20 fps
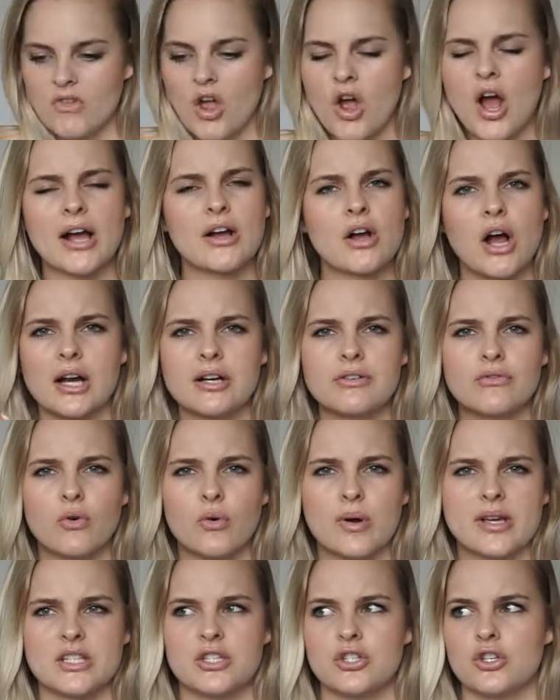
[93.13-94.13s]
I kind of
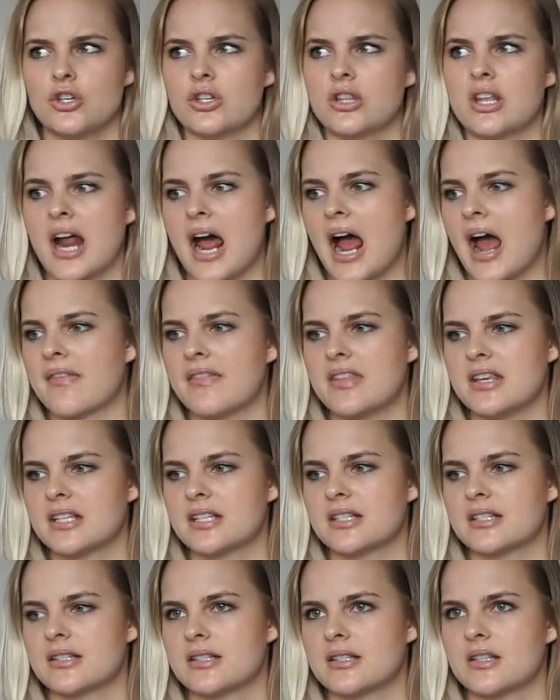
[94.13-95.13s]
always knew that I had this
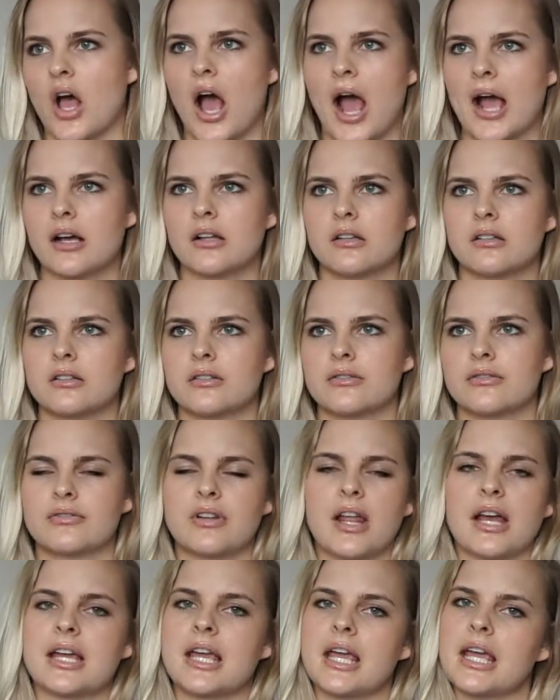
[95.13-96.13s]
cycle of
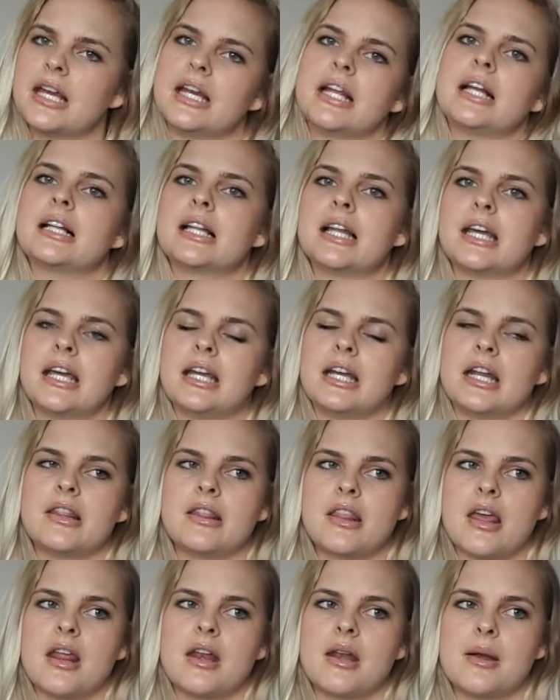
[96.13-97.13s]
like eating clean and
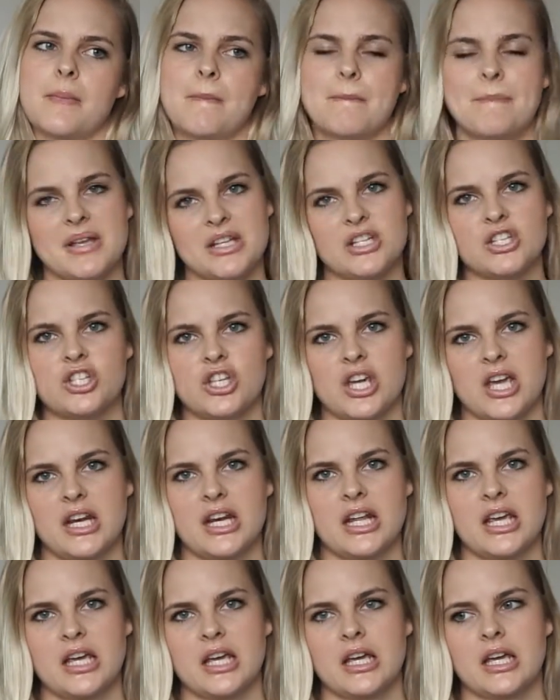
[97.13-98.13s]
then binge
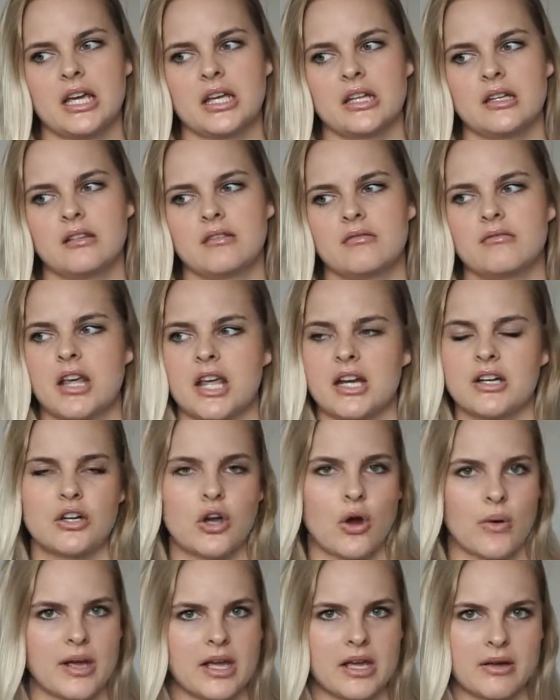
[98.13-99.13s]
eating and then
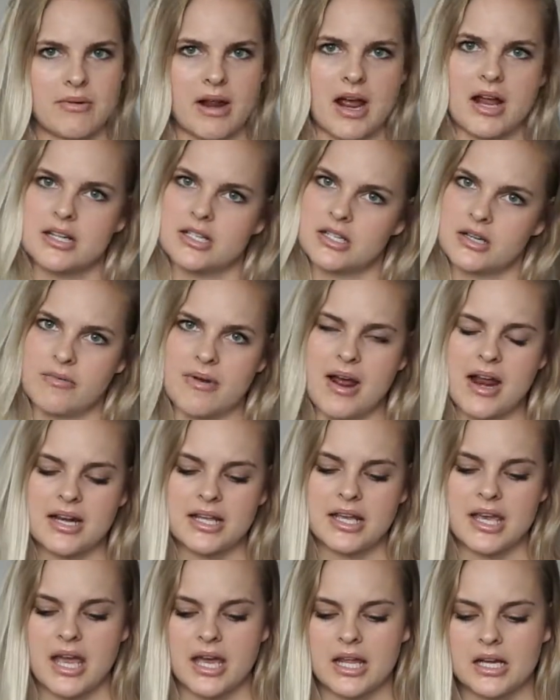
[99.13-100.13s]
going around and around
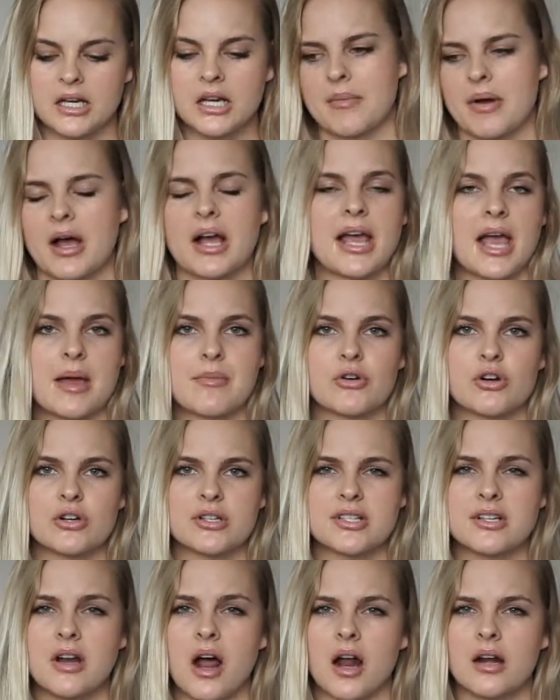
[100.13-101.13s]
again. I came
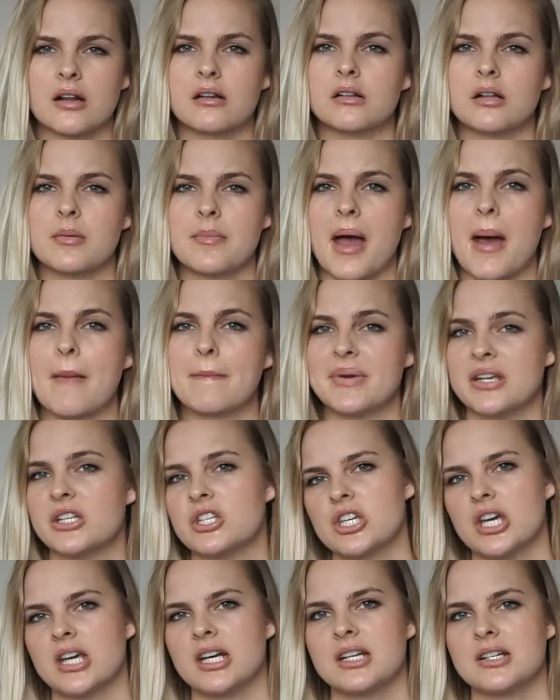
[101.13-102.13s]
across an article about
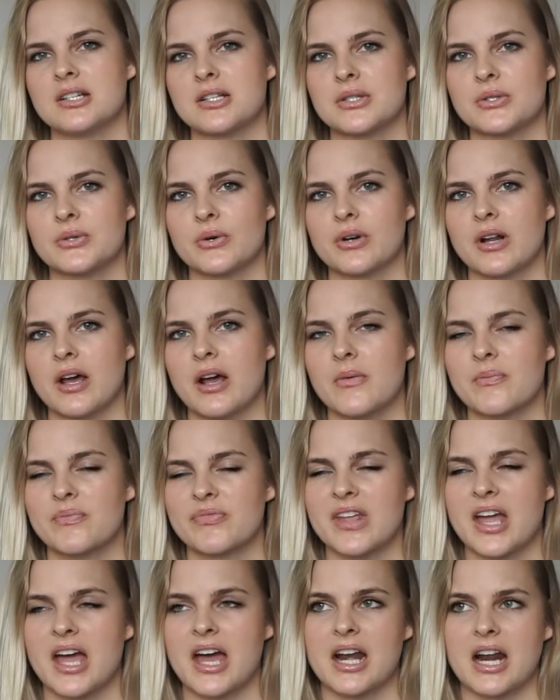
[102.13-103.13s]
binge eating disorder
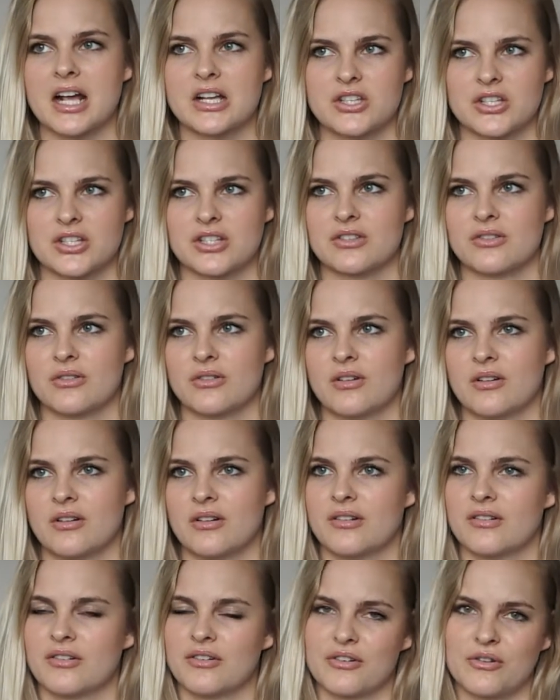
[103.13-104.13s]
and I just
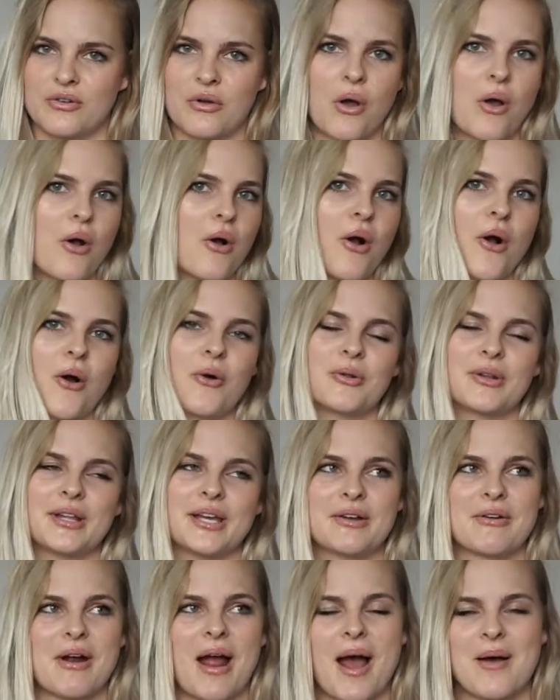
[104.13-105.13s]
thought, holy
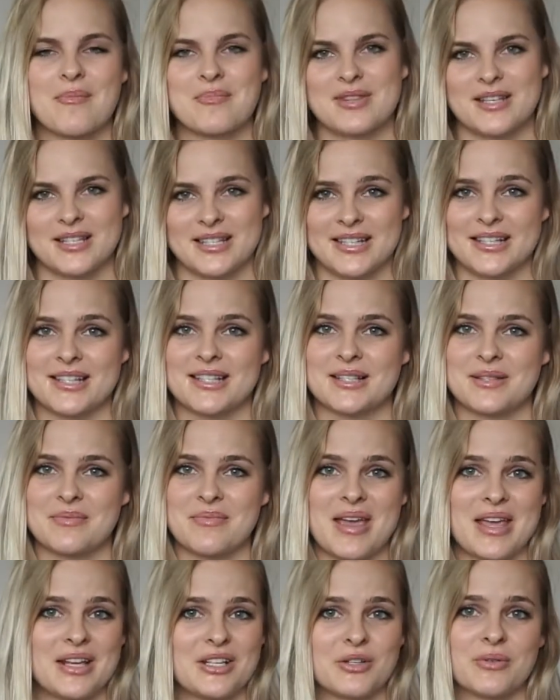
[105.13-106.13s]
crap, this is
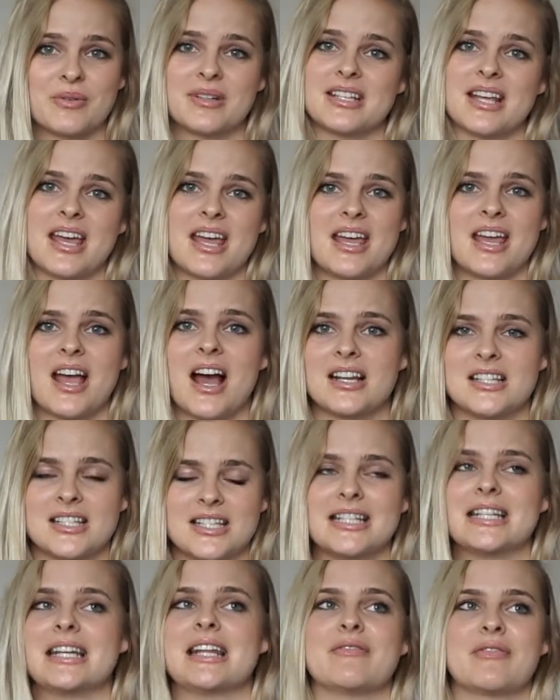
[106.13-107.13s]
me to a T. I
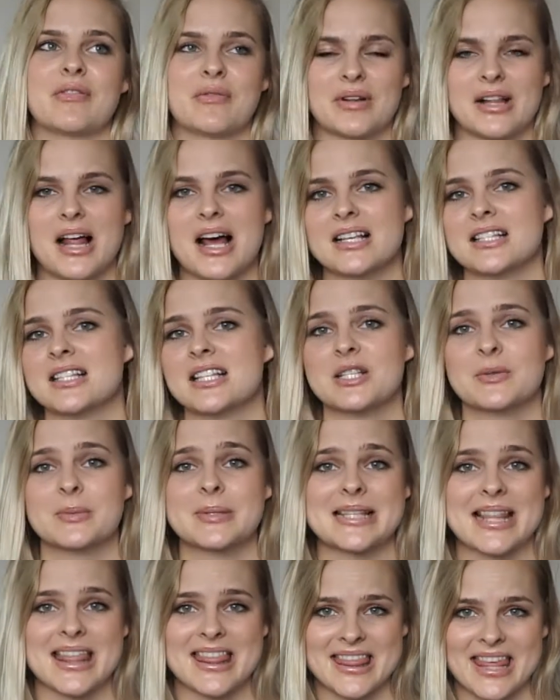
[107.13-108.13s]
didn't even realize this
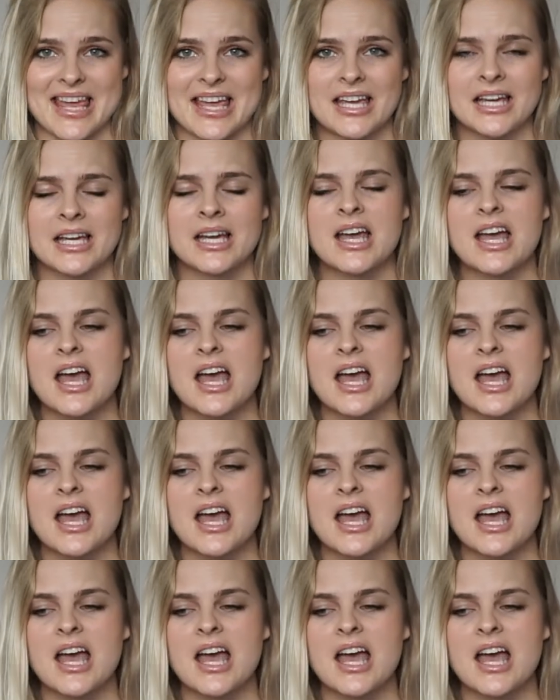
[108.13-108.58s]
was a thing.